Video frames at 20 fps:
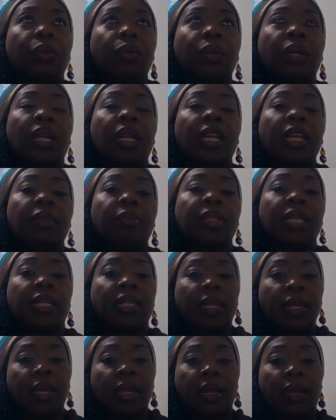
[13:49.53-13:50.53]
who claims
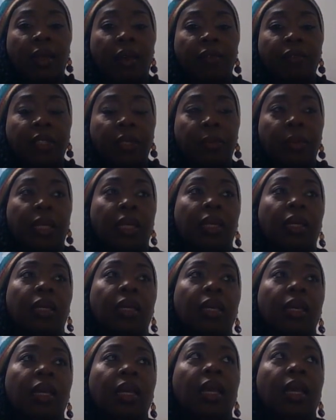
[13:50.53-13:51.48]
that he loved me